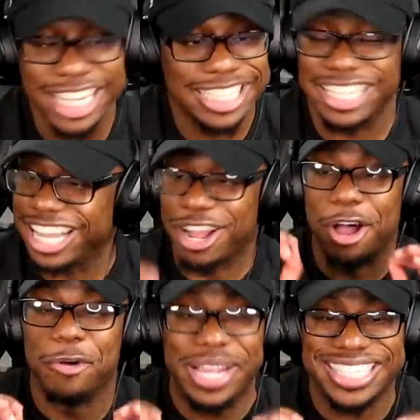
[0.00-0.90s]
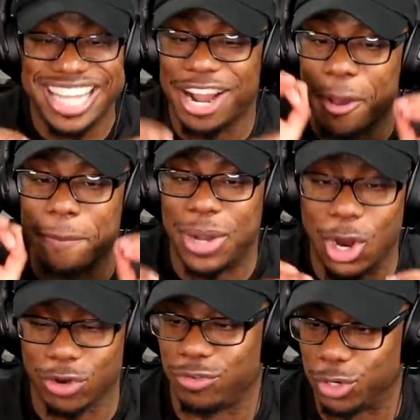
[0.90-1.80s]
Disney, they always got a
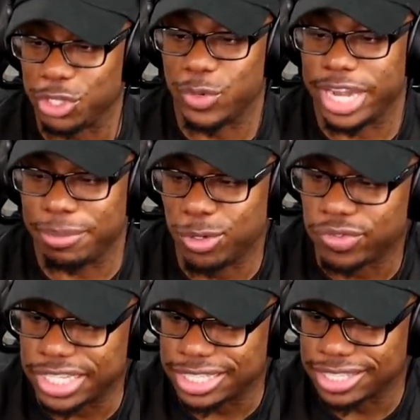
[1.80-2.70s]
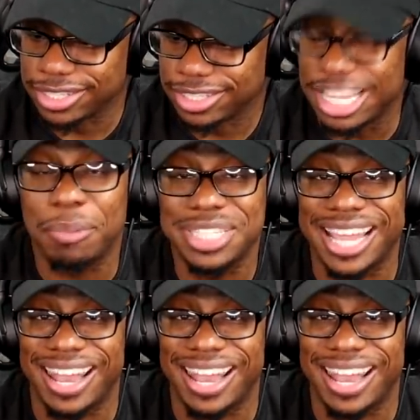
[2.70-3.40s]
bar for you in their movies. That was a